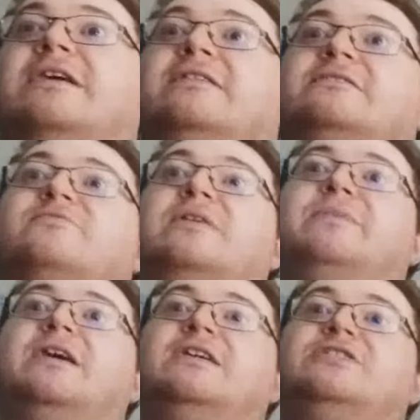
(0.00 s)
Howdy's right
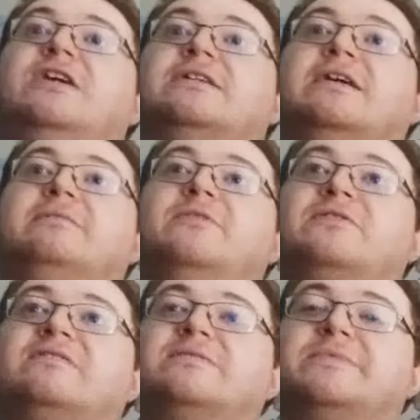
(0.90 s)
behind Chad Gable
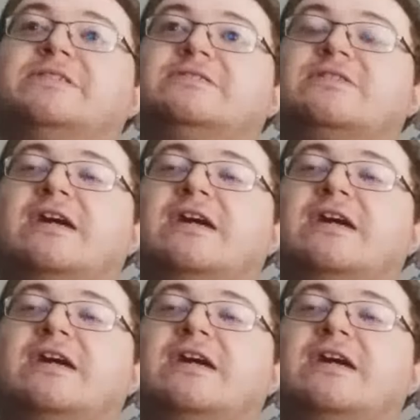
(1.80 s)
gives him a sister